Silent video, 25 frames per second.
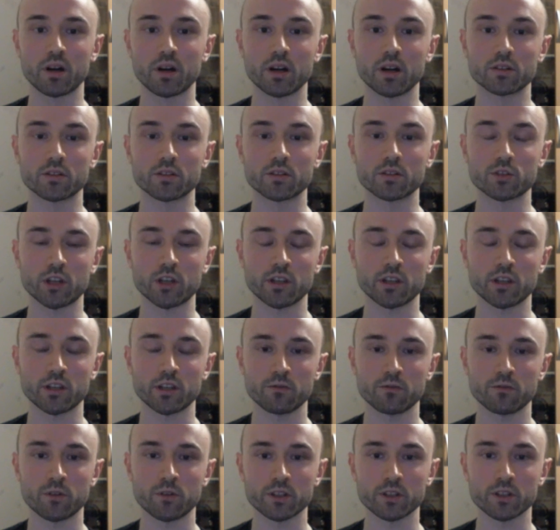But
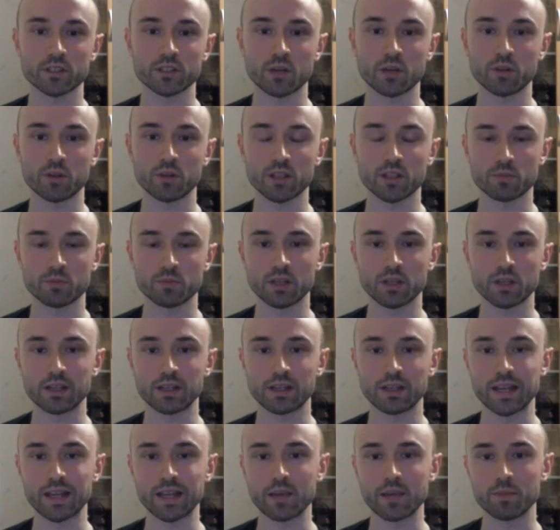Chatayev, for example, has been
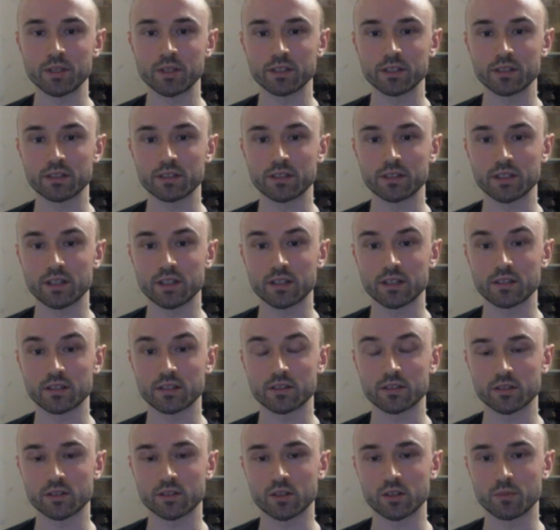claiming
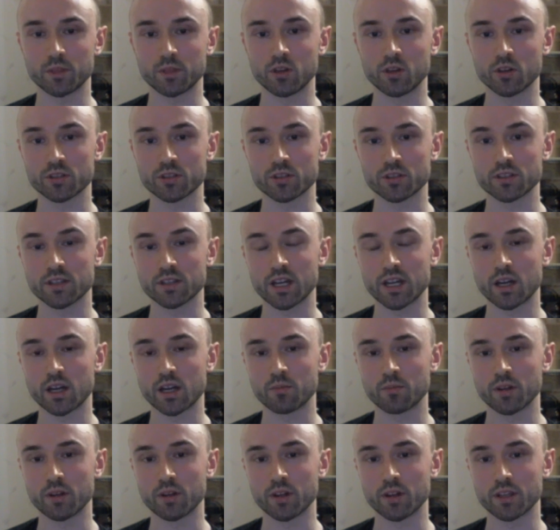that he lost his
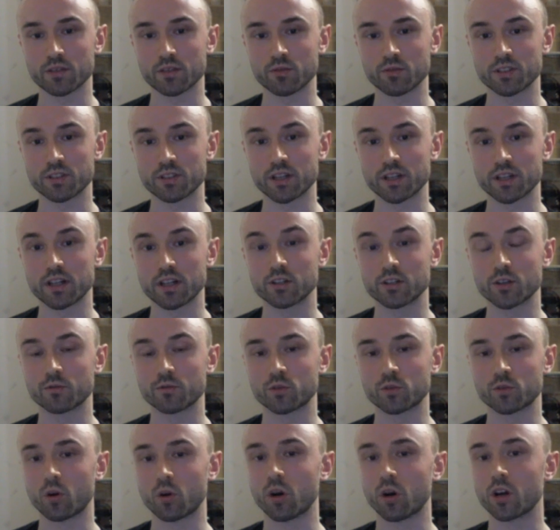arm as a result
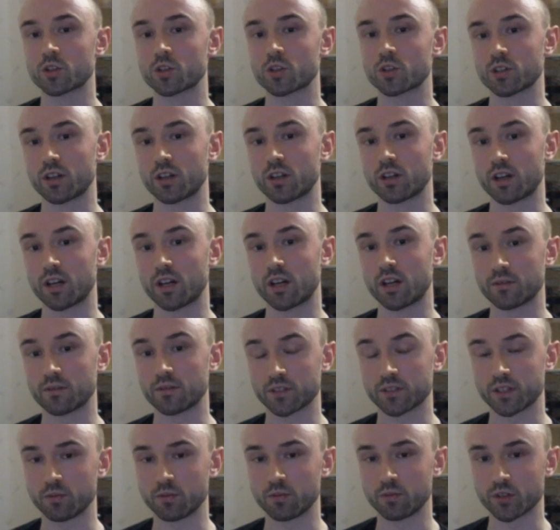of torture
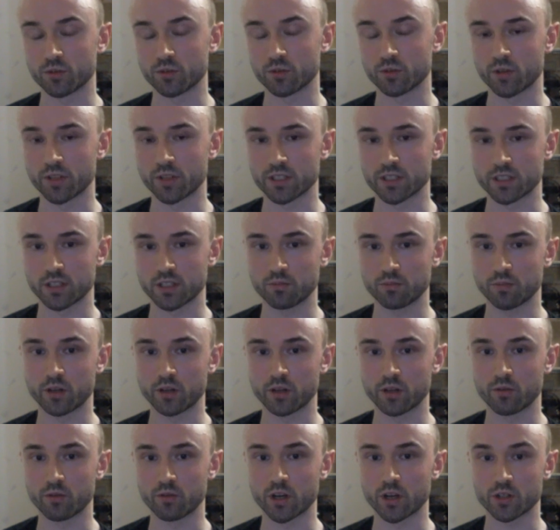after he was arrested
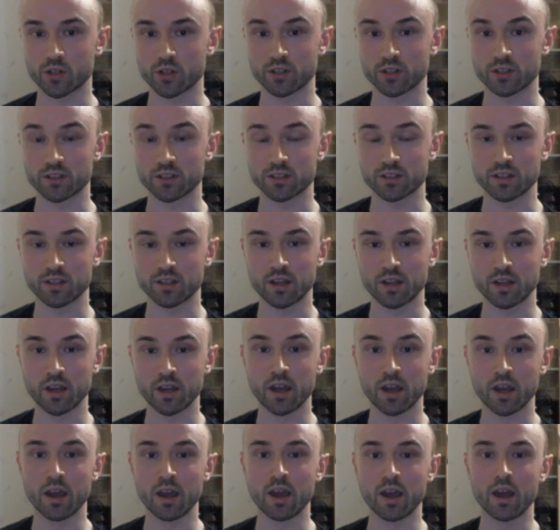by the Russians.
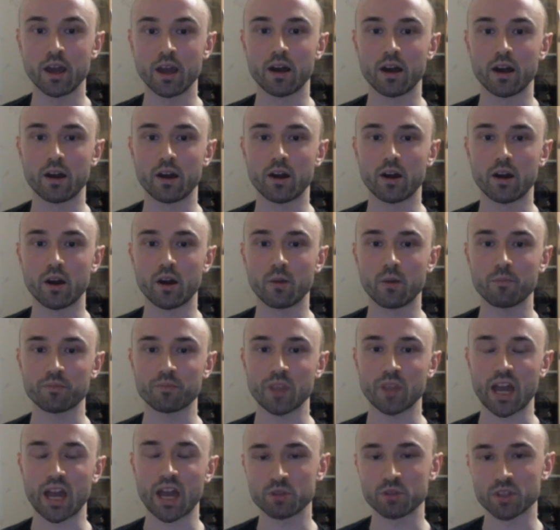
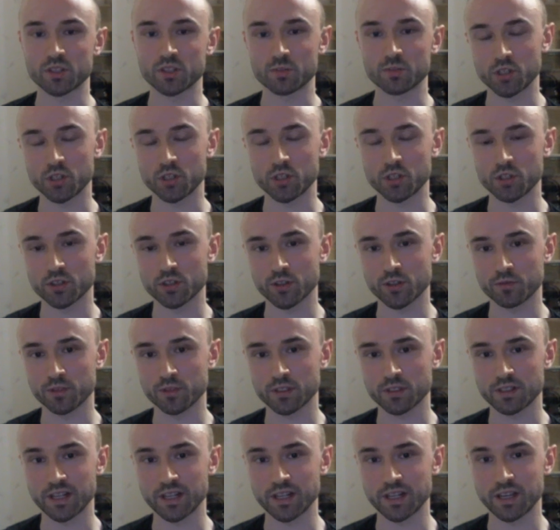I'm suspicious
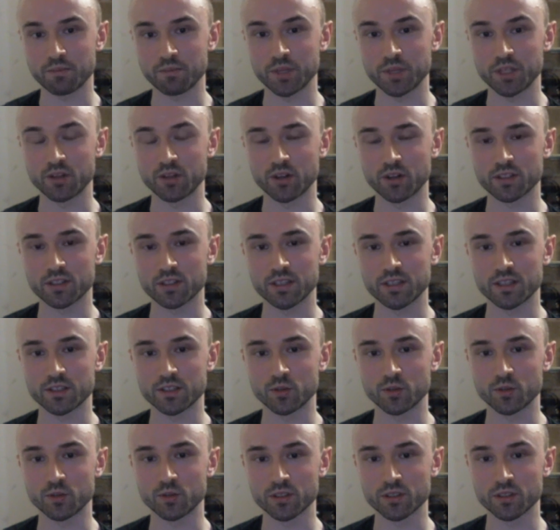of this claim because he
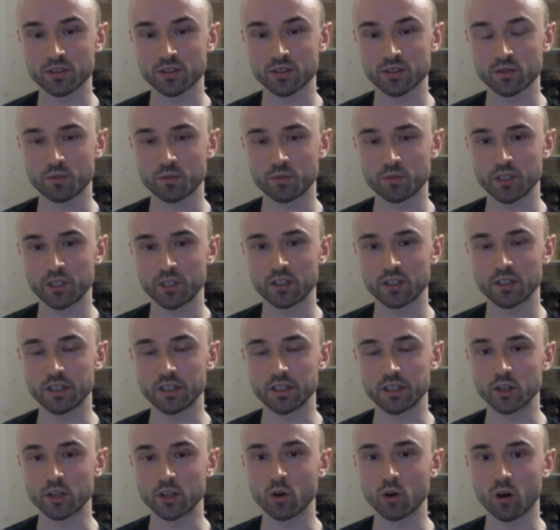has used it
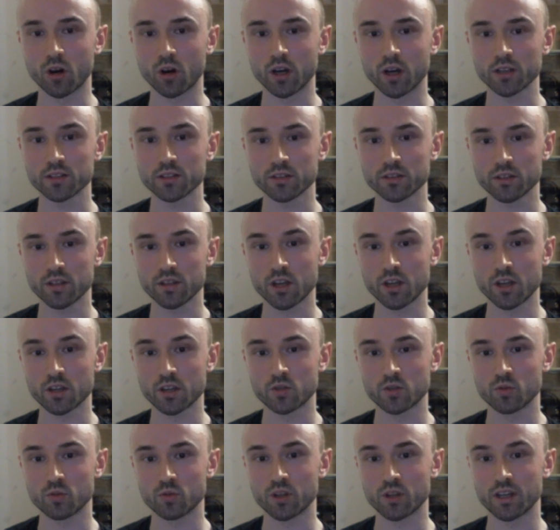repeatedly in court
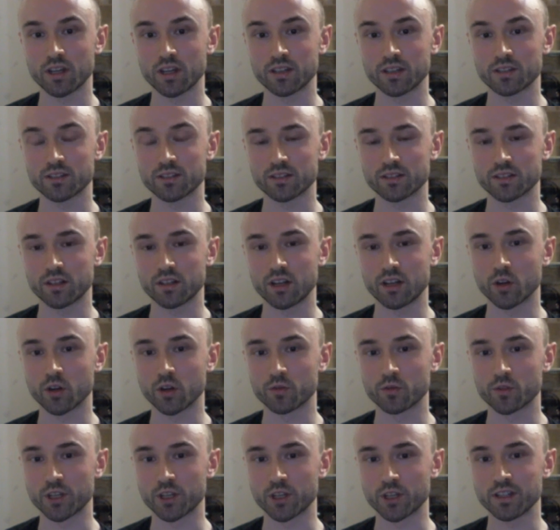to get
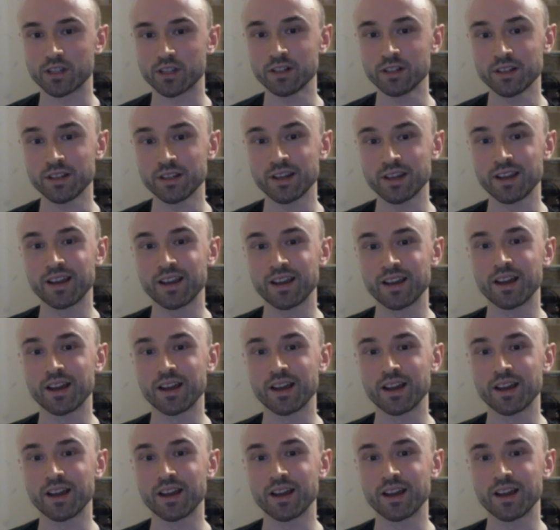out of jail.